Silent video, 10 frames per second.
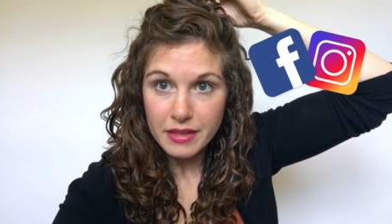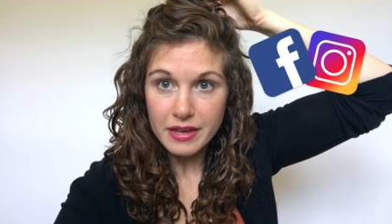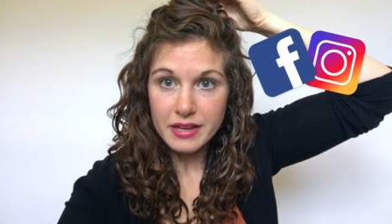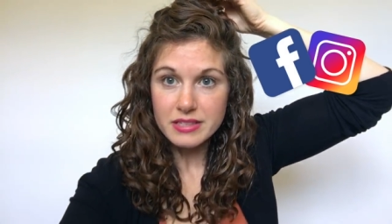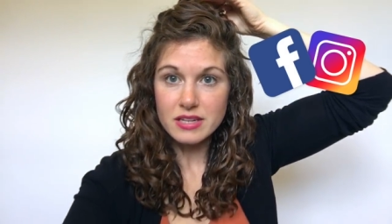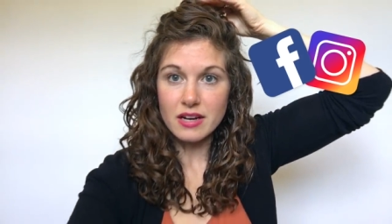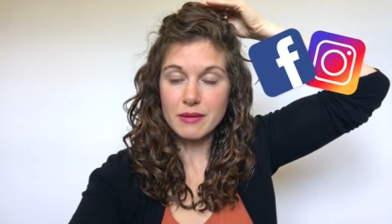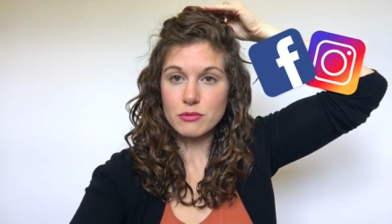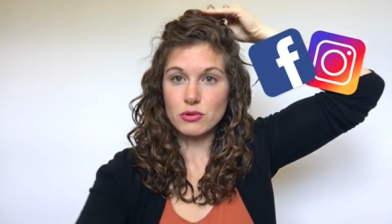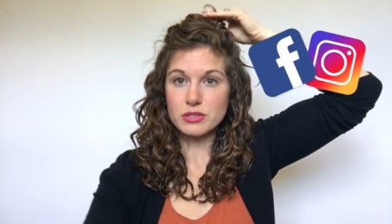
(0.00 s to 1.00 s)
and
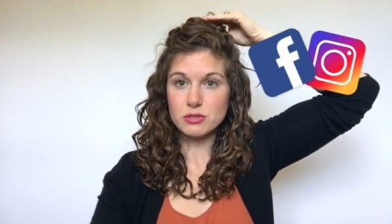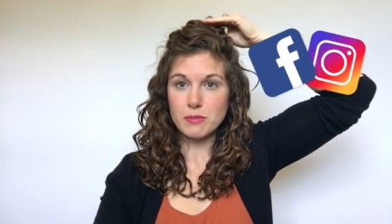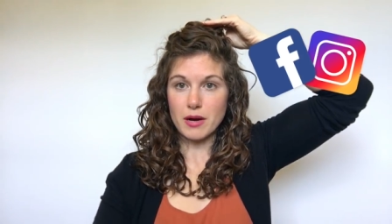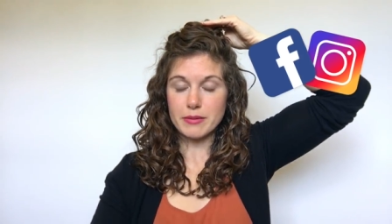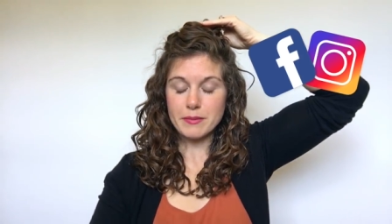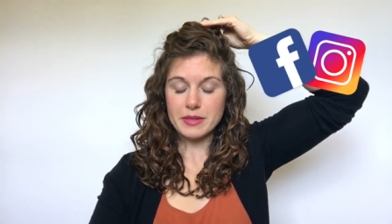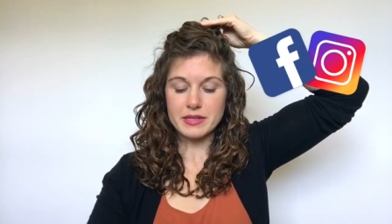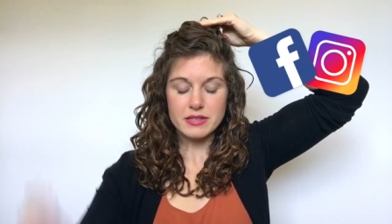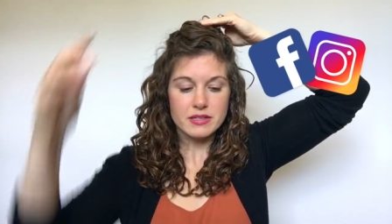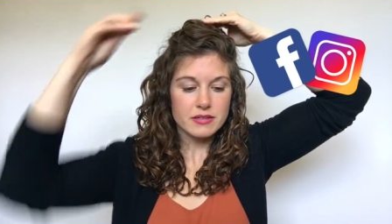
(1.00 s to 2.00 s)
I'm going to bobby pin
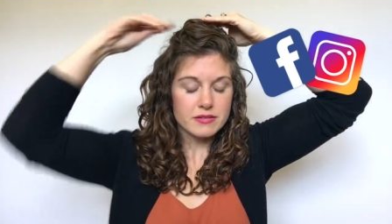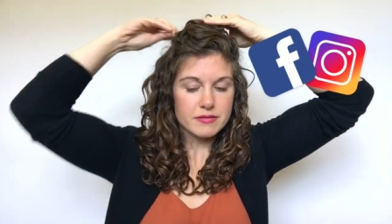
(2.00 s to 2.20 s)
it.